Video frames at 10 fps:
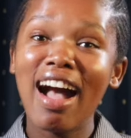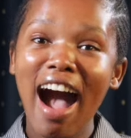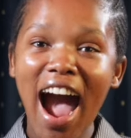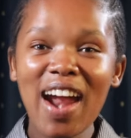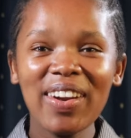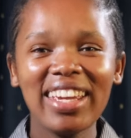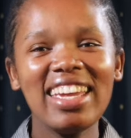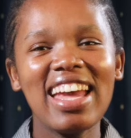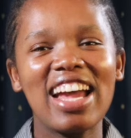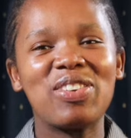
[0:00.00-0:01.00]

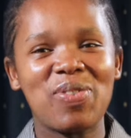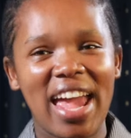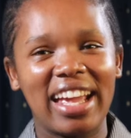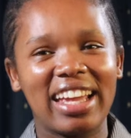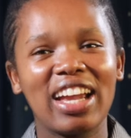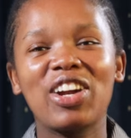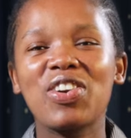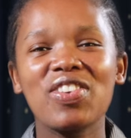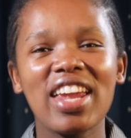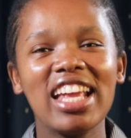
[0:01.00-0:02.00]
hierarchy and rank
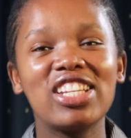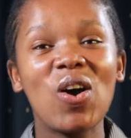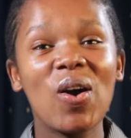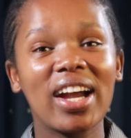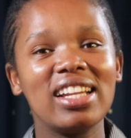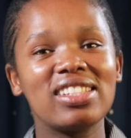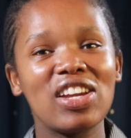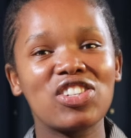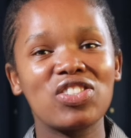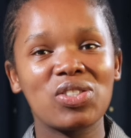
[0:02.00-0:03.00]
create
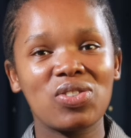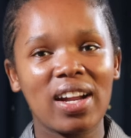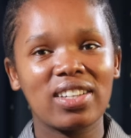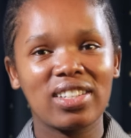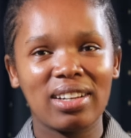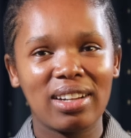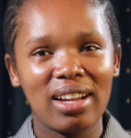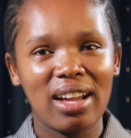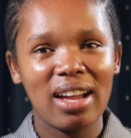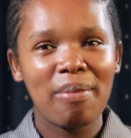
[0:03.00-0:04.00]
organizational structure,
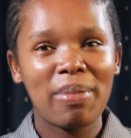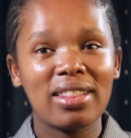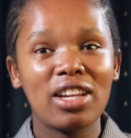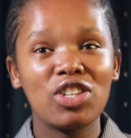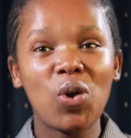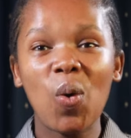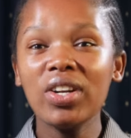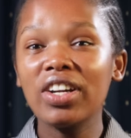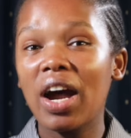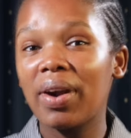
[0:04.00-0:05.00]
but they
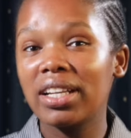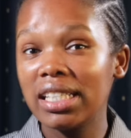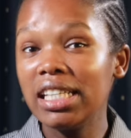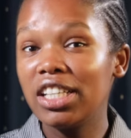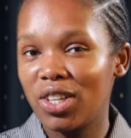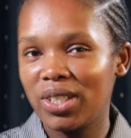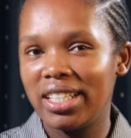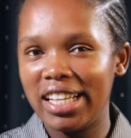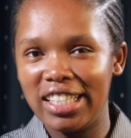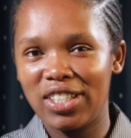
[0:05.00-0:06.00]
don't guarantee
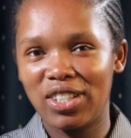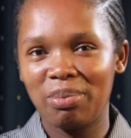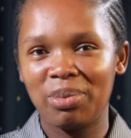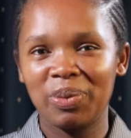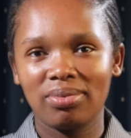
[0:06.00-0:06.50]
good leadership.